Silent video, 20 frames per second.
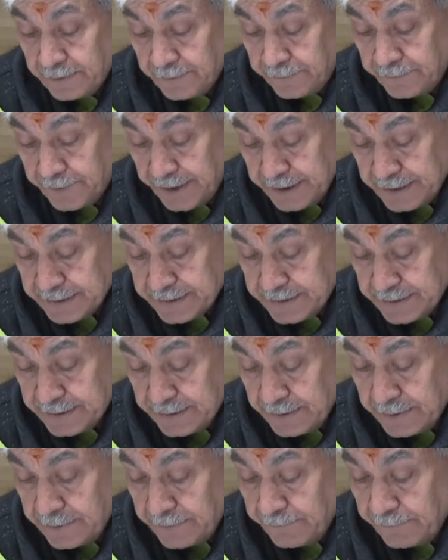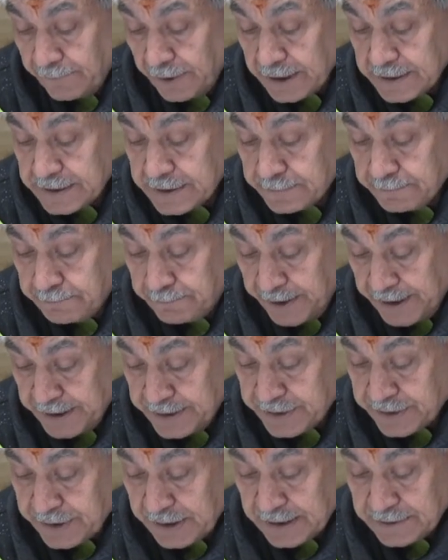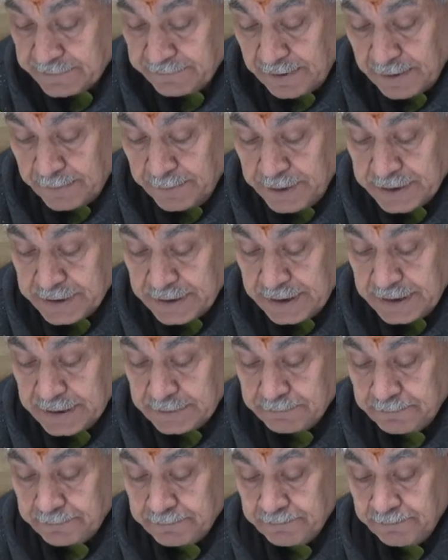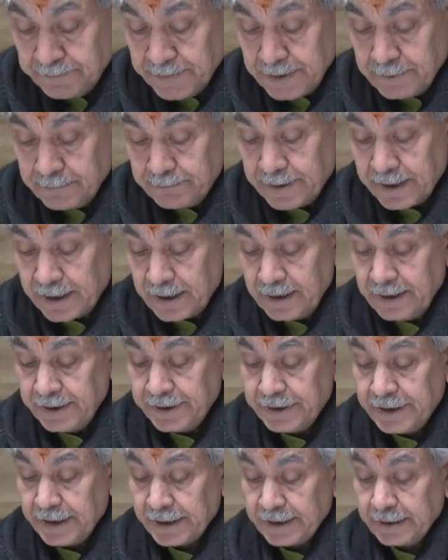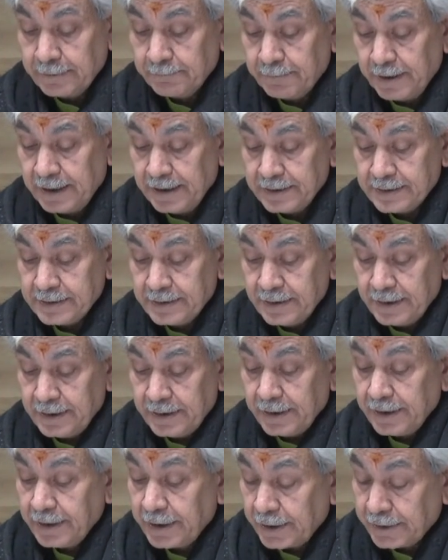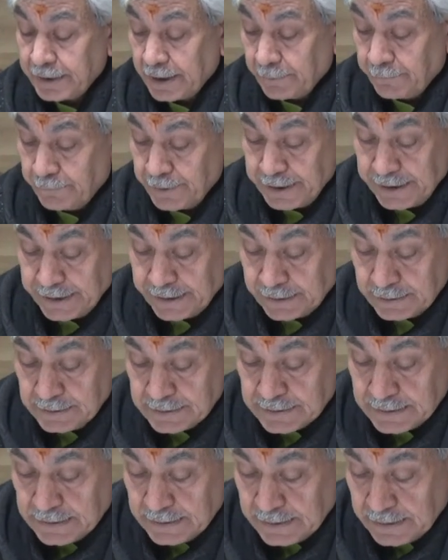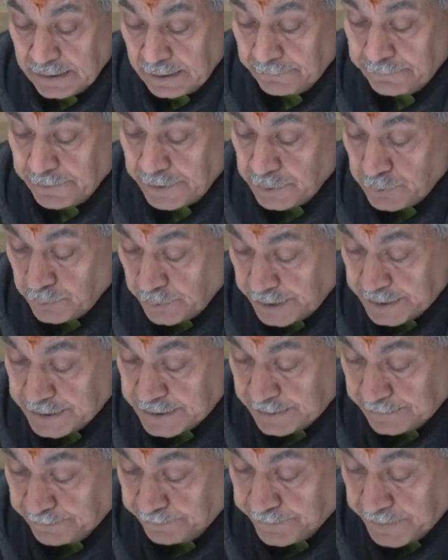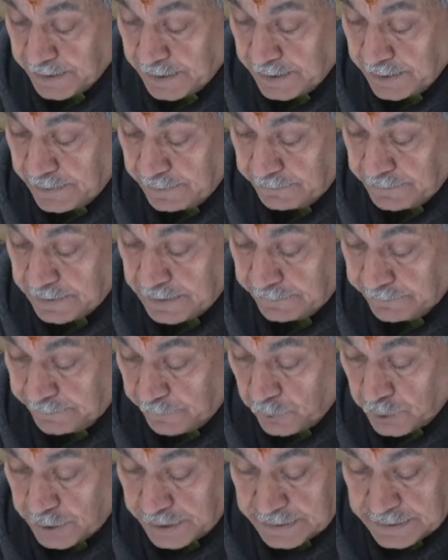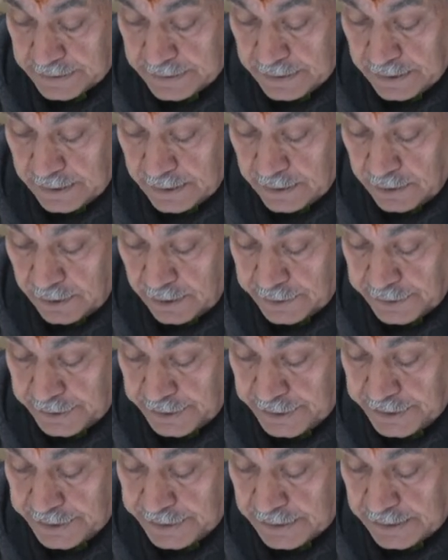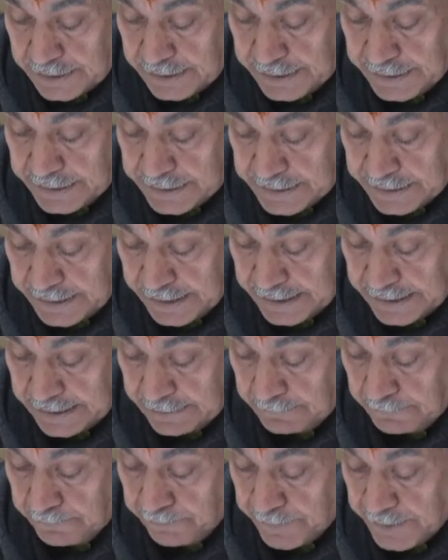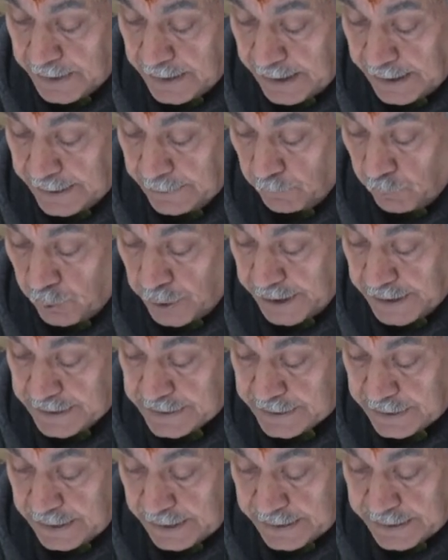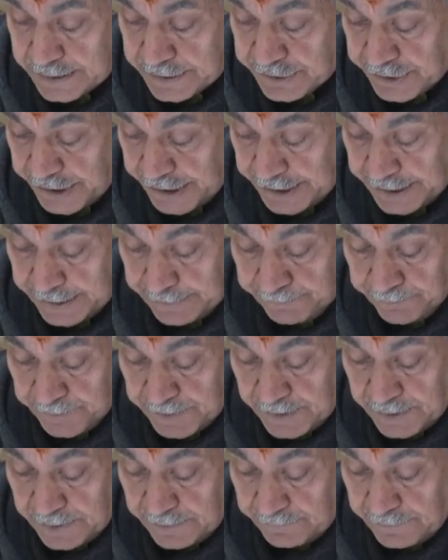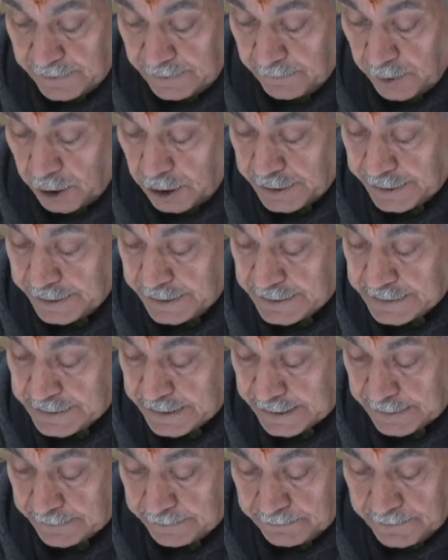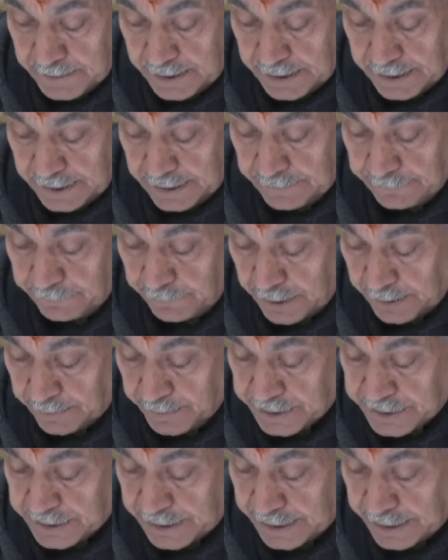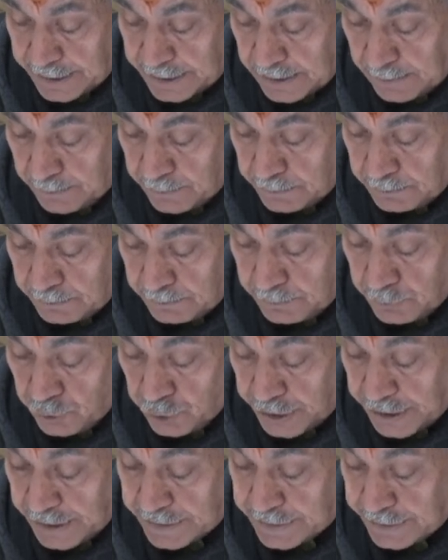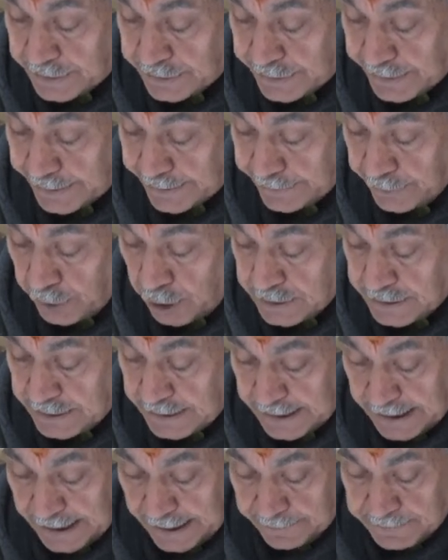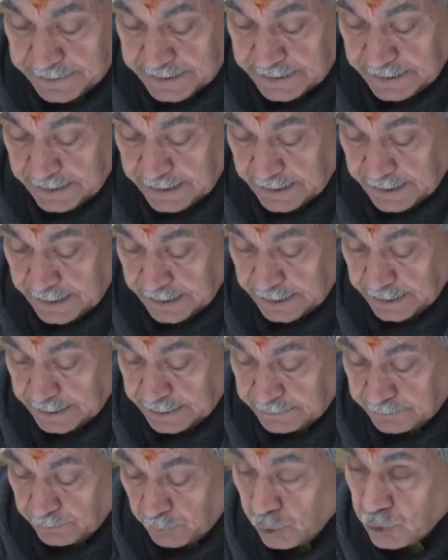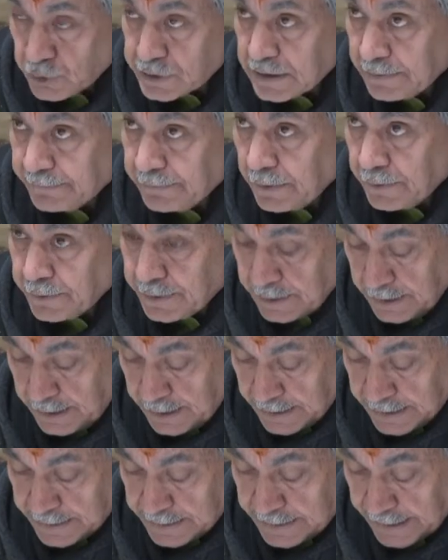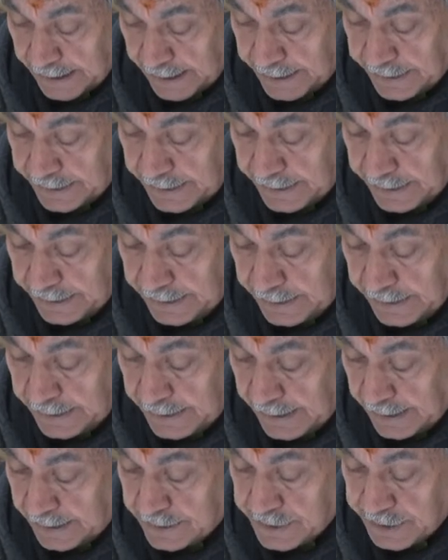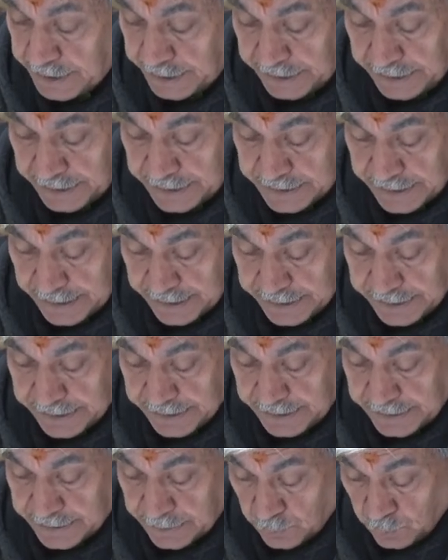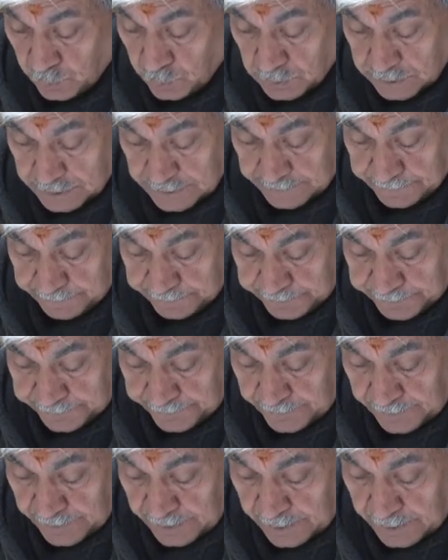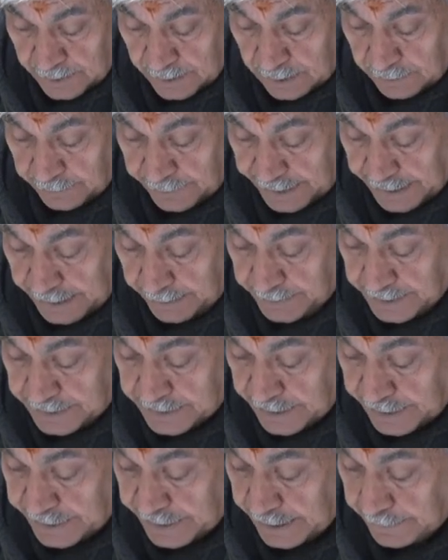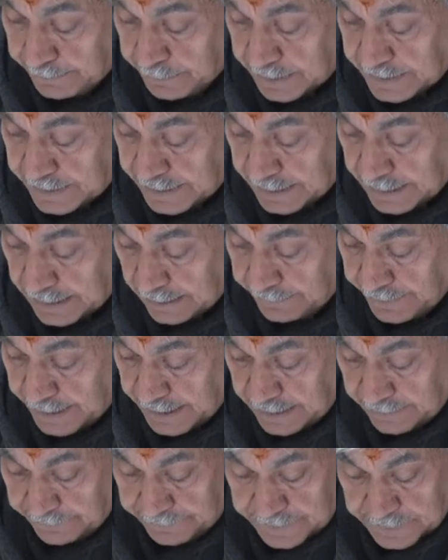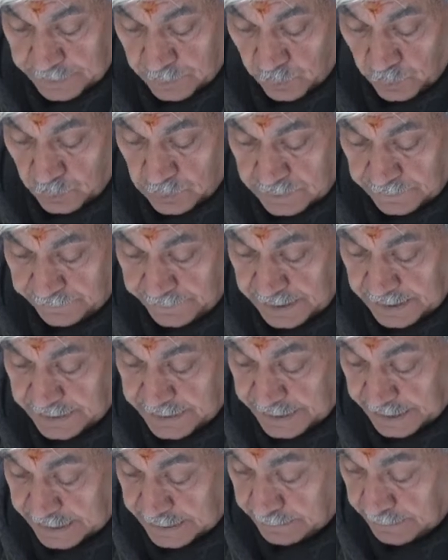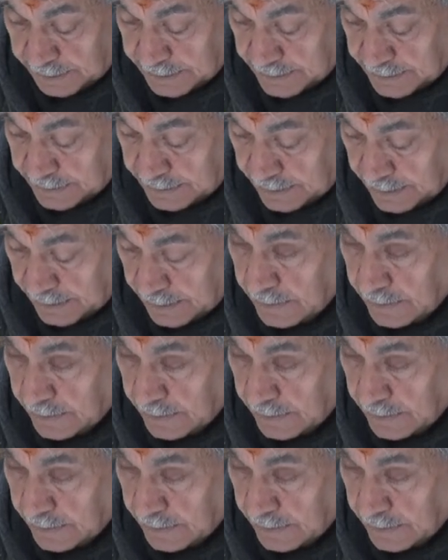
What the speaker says: Friends, fast-paced transformation is thoroughly taking place in other verticals of education. With a focus on digital initiative and vocational training, we have already set up information and communication technology labs in most of our secondary and senior secondary schools. Our aim is 100% coverage of schools within 6 months.